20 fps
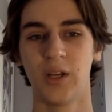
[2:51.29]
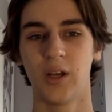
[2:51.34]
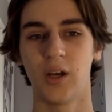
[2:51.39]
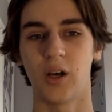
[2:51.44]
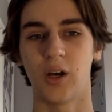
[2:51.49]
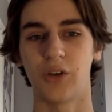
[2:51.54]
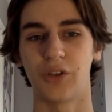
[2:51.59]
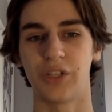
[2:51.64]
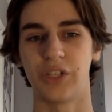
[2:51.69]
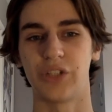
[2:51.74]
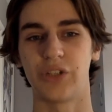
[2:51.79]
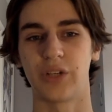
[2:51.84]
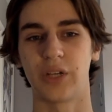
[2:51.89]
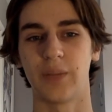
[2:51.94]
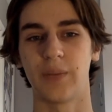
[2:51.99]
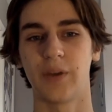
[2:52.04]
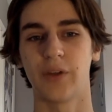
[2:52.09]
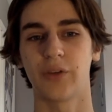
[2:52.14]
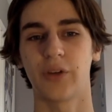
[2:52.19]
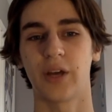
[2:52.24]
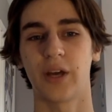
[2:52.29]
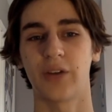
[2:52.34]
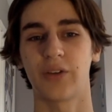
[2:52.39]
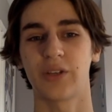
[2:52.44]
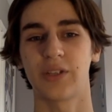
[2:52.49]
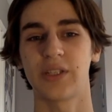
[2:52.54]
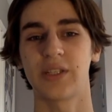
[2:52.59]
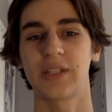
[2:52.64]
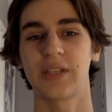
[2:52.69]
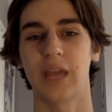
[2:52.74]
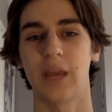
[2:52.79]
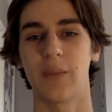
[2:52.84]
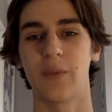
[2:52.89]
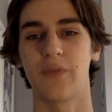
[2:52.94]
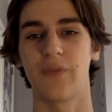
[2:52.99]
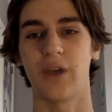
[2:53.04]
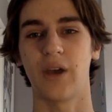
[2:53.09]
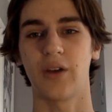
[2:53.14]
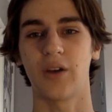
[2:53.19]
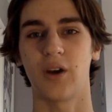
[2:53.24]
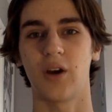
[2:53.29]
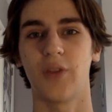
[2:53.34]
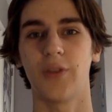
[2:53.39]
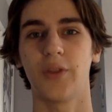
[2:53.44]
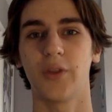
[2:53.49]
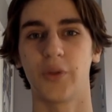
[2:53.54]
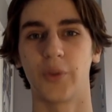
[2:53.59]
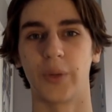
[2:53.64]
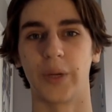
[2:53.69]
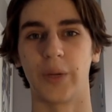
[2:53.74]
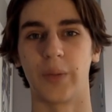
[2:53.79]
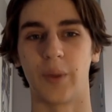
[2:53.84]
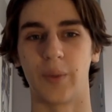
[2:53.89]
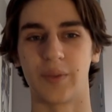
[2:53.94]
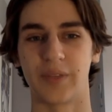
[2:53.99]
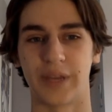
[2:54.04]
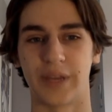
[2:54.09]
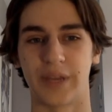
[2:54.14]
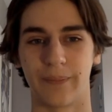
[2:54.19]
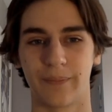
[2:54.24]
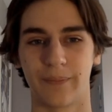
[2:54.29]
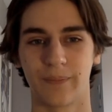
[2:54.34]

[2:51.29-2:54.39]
All teacher email addresses can be found on the Lurie website.